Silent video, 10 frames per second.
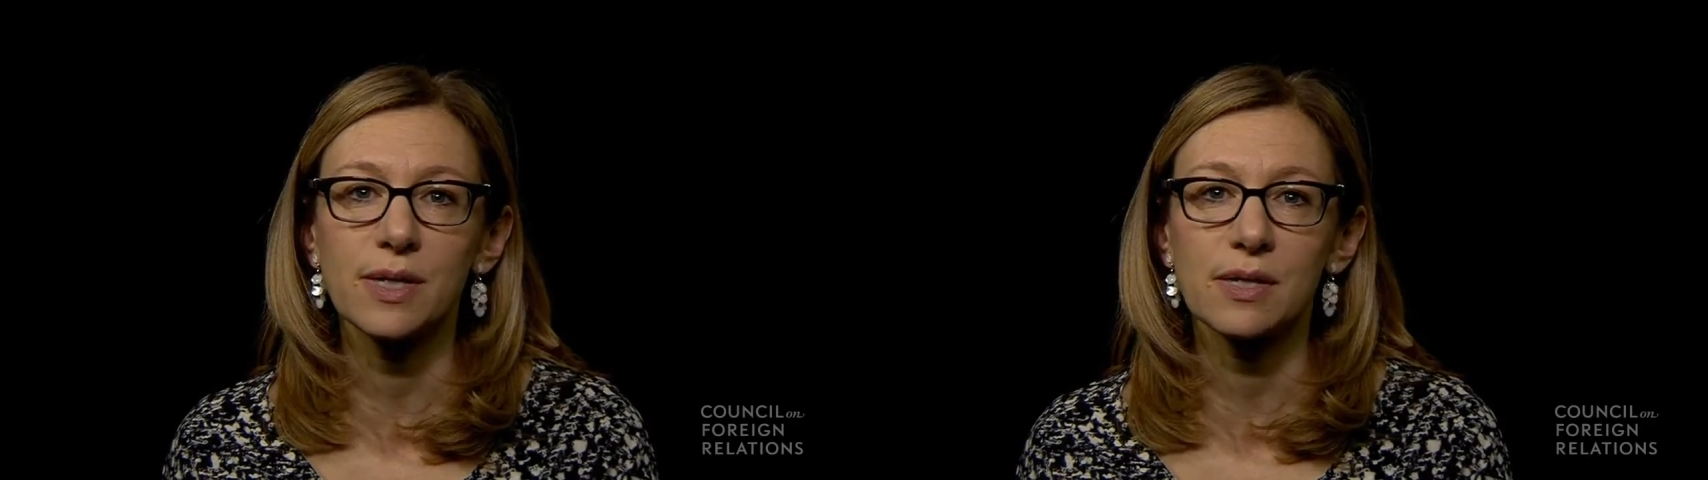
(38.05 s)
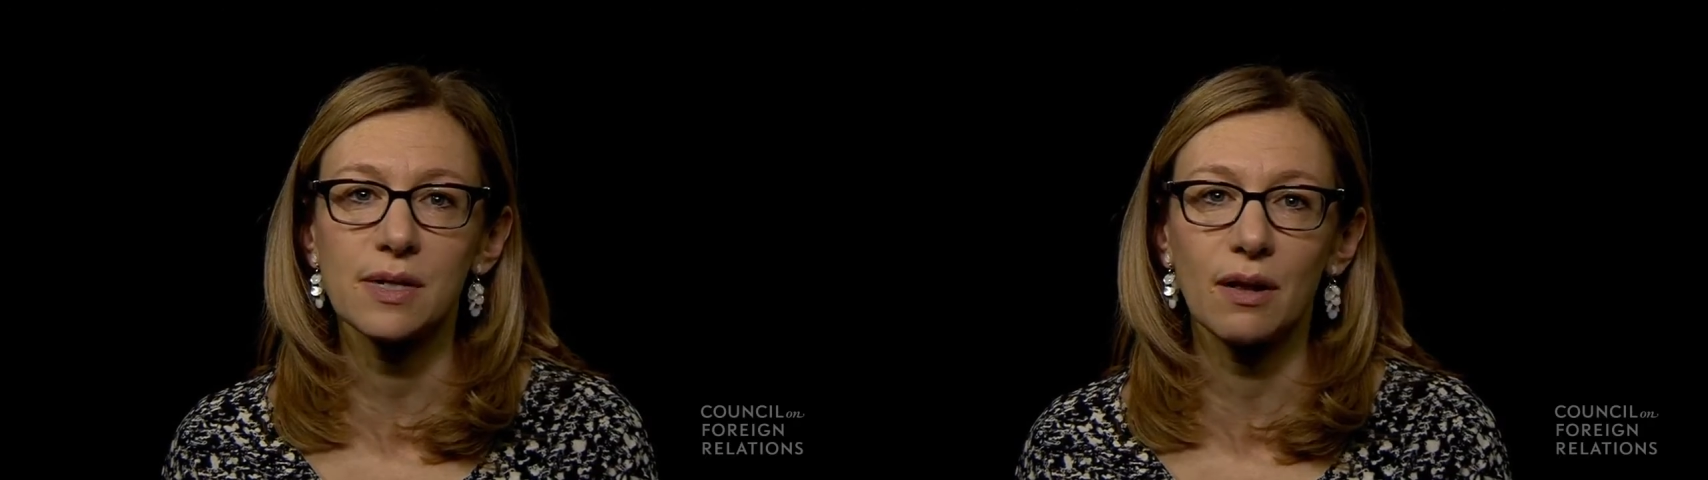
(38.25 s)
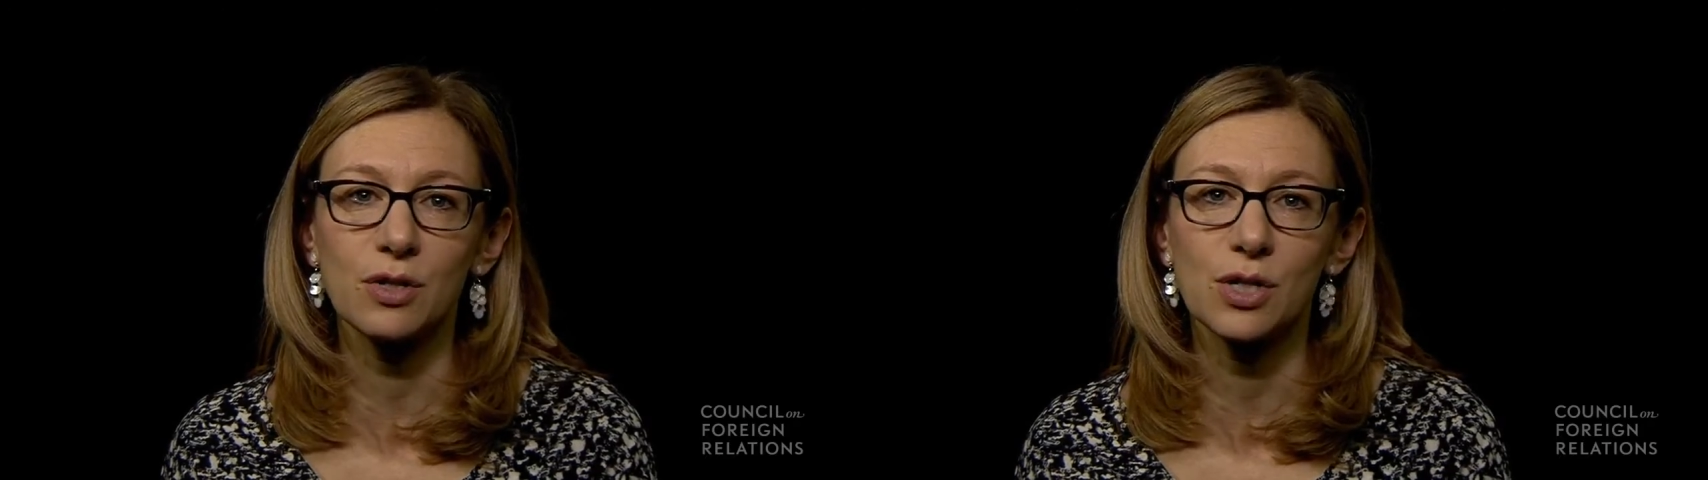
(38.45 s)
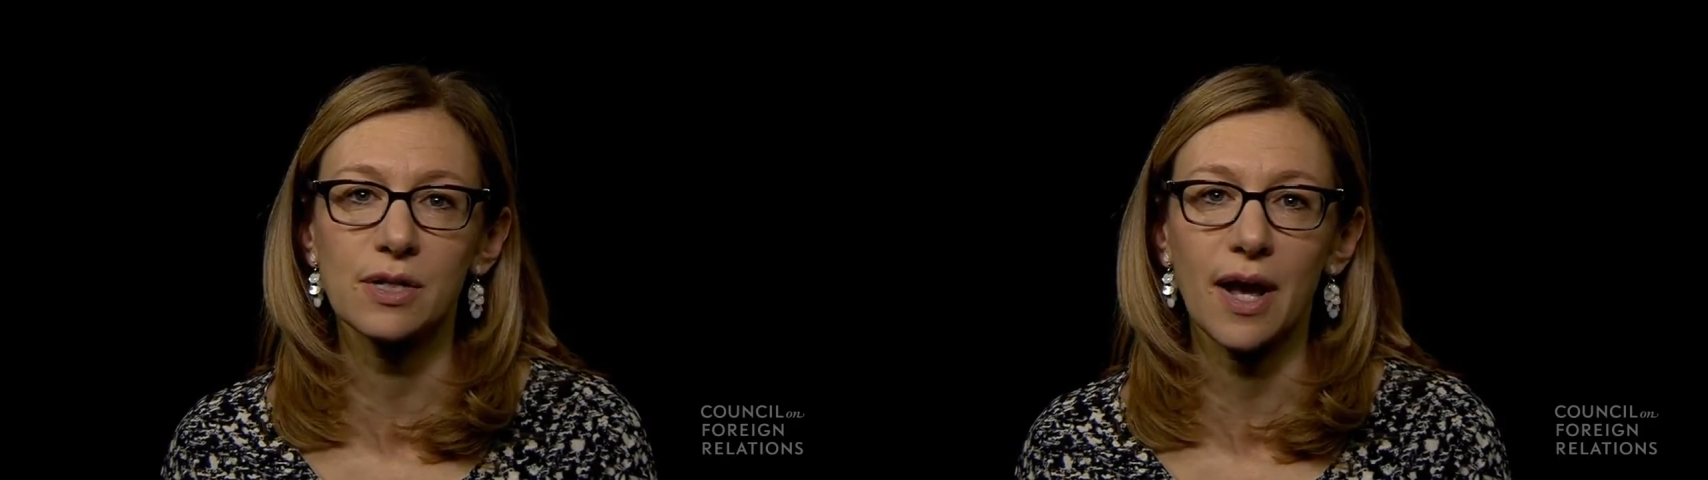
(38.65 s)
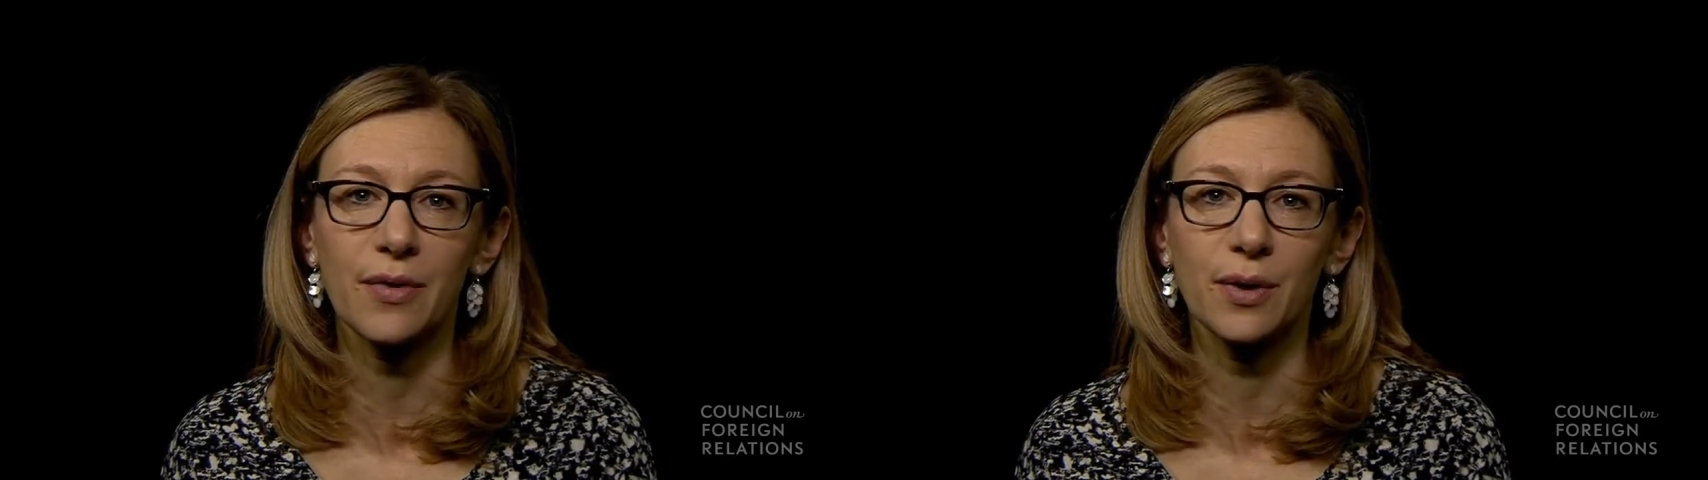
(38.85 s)
intelligence
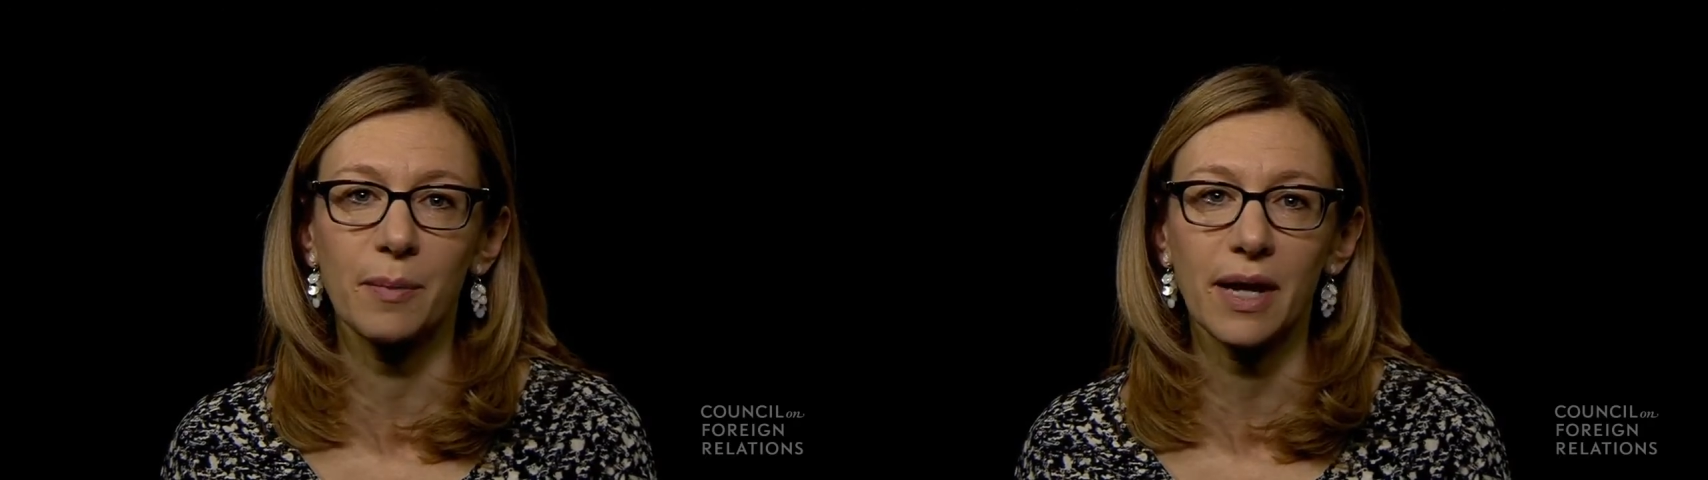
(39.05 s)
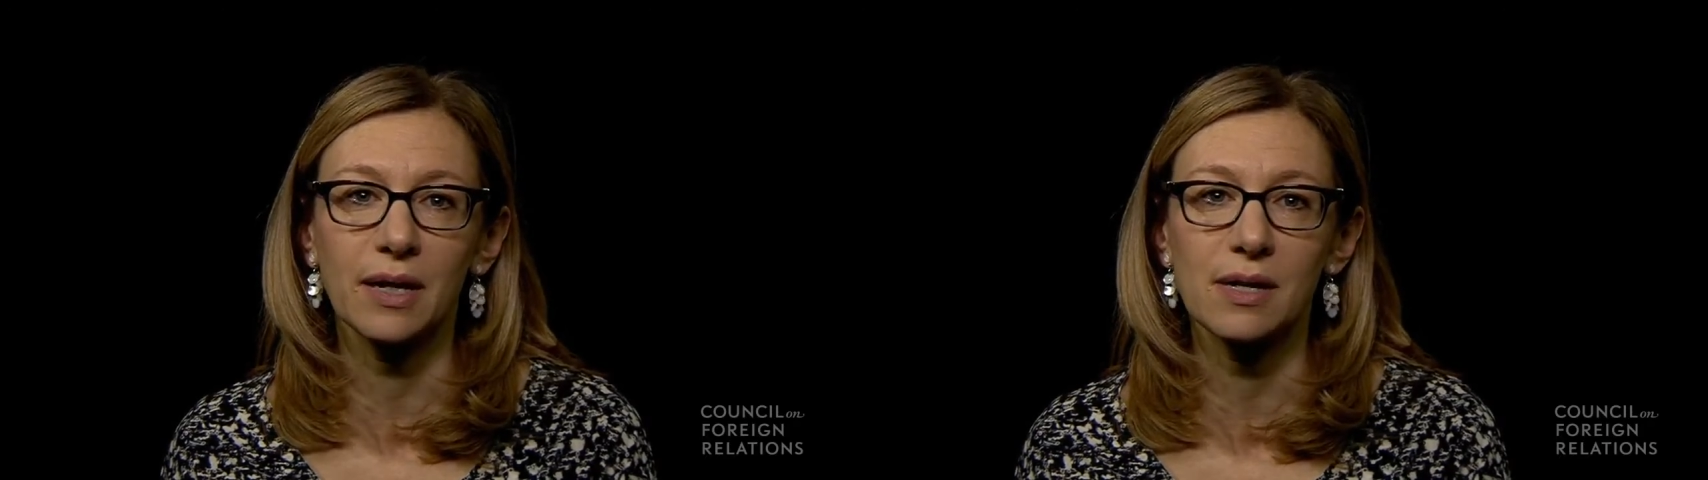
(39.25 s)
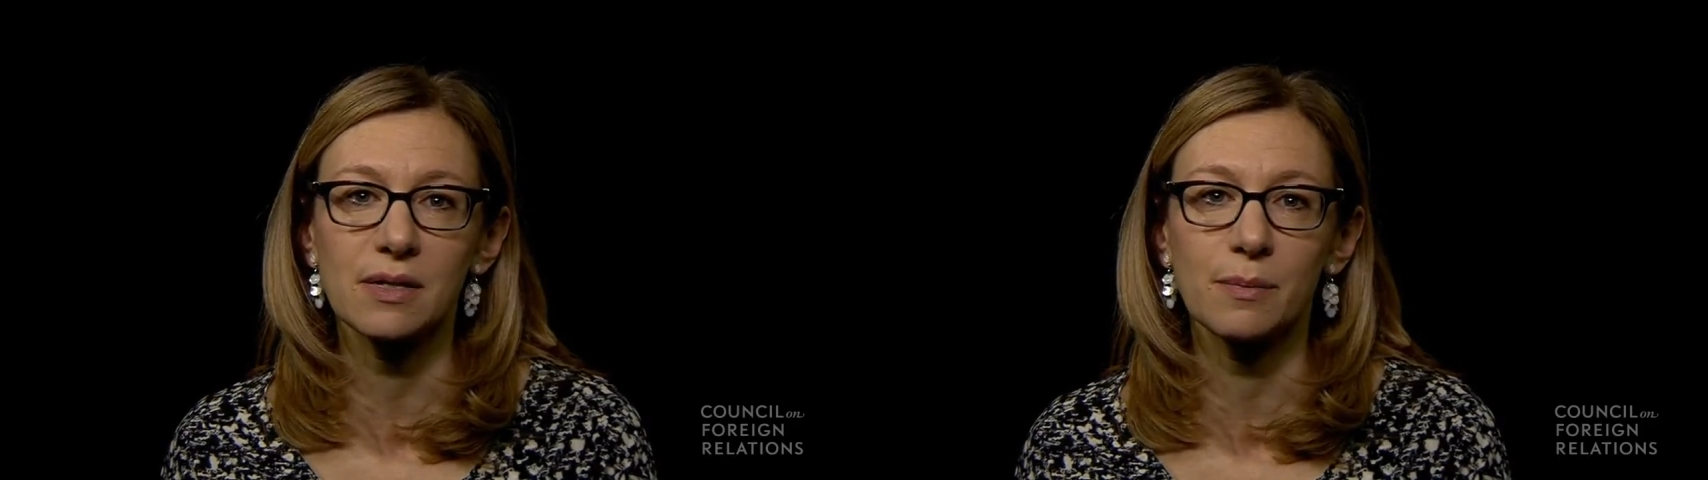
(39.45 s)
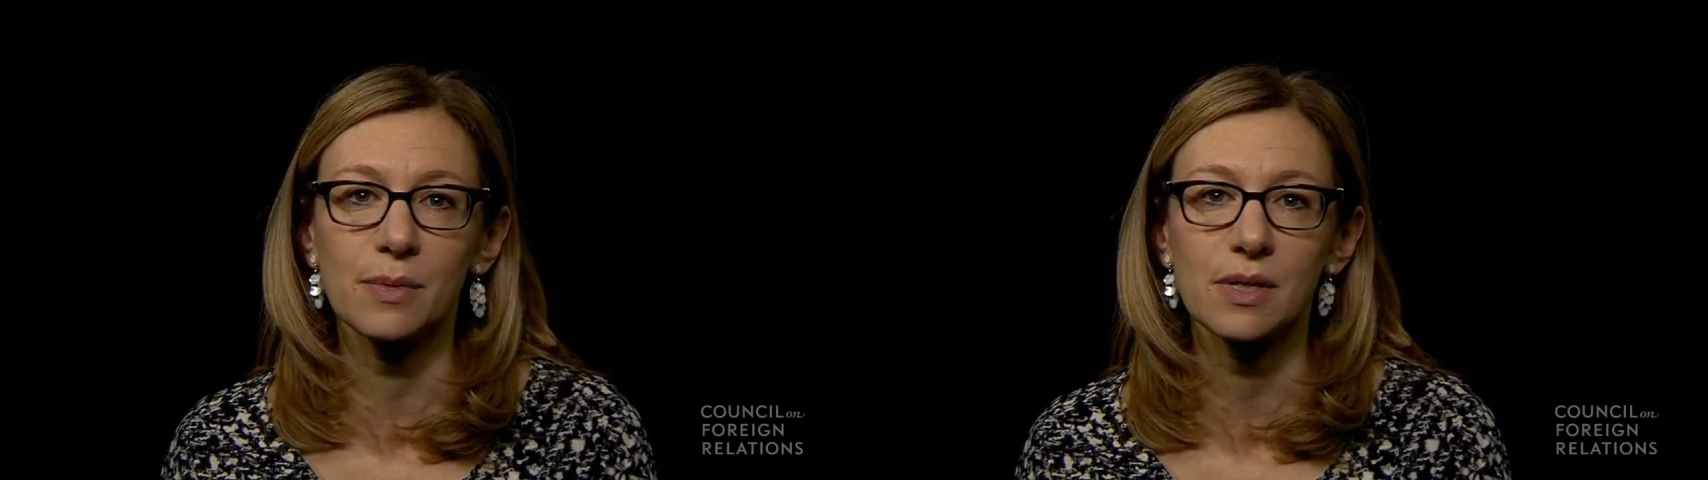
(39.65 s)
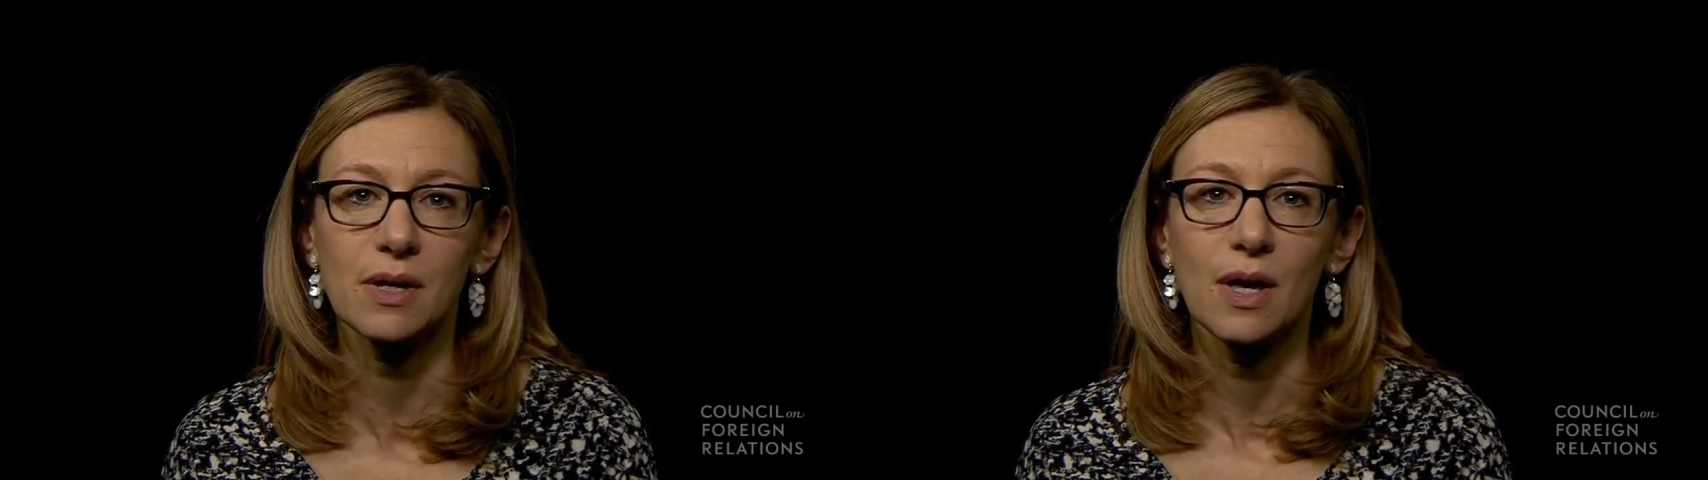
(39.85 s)
gathering mechanisms